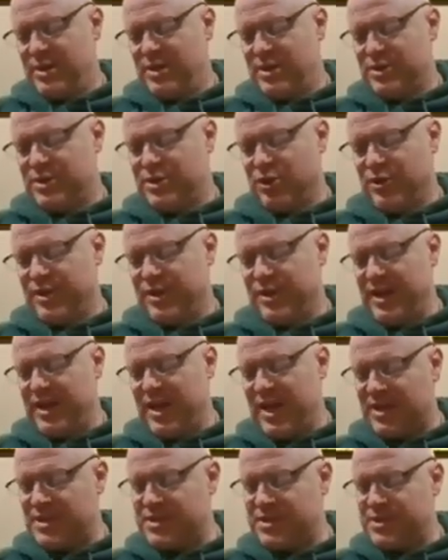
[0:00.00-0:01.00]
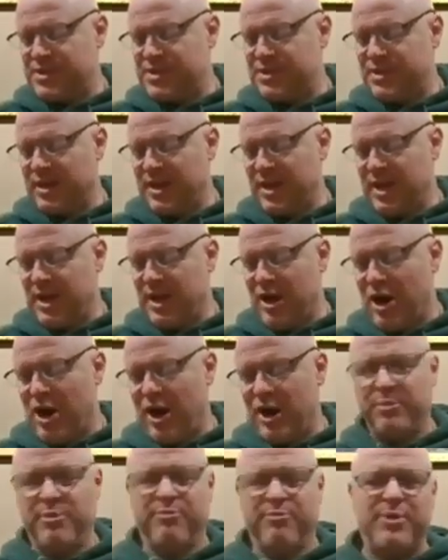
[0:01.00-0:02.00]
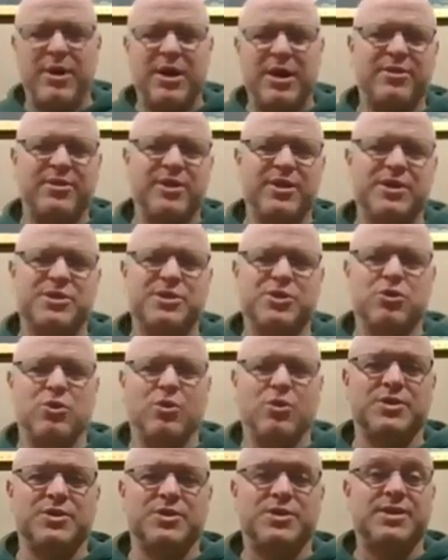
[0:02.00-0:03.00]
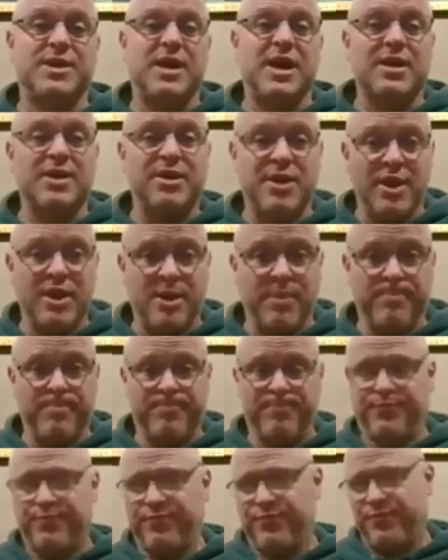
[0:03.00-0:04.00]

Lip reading: So the next item of bhakti is called Sakyam.